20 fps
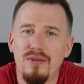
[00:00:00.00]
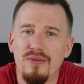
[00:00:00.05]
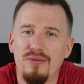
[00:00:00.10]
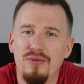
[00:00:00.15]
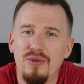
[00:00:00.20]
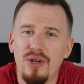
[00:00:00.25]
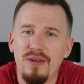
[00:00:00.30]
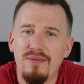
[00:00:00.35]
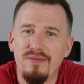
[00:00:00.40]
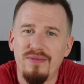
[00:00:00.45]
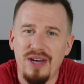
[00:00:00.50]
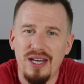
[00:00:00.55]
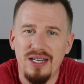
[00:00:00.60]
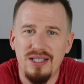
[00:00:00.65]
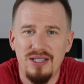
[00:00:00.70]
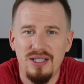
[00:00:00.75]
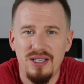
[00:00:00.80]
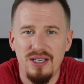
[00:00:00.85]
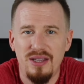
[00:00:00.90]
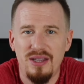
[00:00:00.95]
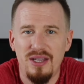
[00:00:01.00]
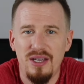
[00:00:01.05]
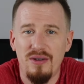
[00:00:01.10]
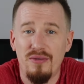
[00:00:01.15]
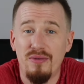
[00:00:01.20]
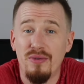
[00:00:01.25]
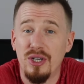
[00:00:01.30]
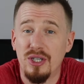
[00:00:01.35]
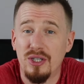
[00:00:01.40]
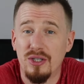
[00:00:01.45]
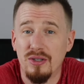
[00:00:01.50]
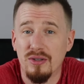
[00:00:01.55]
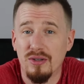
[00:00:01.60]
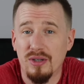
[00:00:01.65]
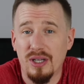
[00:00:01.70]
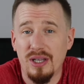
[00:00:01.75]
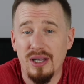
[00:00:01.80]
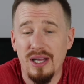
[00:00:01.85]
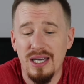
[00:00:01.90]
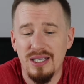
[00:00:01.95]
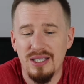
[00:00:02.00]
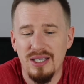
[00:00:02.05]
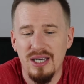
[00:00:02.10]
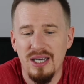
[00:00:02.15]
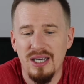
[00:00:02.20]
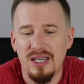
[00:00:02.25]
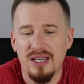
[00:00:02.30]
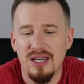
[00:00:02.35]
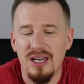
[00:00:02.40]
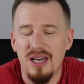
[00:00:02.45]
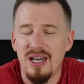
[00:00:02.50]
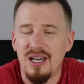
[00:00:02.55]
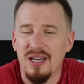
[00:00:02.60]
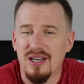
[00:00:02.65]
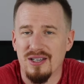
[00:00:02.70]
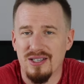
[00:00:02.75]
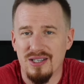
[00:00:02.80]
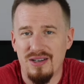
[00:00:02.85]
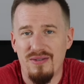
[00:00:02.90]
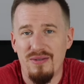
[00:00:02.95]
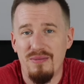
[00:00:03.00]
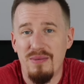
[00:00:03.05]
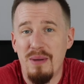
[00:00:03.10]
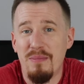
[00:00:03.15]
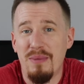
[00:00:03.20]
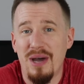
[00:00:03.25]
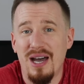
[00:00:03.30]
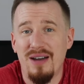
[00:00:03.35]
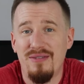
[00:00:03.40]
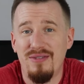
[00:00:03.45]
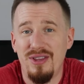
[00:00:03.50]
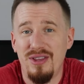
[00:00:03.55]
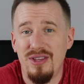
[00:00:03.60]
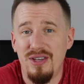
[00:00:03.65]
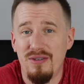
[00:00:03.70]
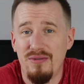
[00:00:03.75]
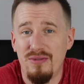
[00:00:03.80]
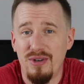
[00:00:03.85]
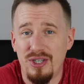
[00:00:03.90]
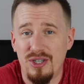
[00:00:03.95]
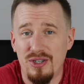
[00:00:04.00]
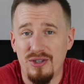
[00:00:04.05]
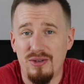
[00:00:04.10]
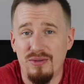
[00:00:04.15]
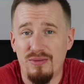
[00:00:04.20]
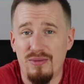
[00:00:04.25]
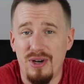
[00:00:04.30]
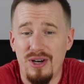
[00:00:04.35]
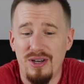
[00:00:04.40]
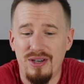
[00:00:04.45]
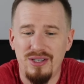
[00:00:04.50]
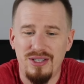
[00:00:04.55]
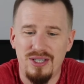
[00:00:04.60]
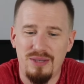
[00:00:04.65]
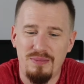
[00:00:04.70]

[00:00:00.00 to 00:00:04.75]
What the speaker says: have reinvented the original classic, because I remember having the original one and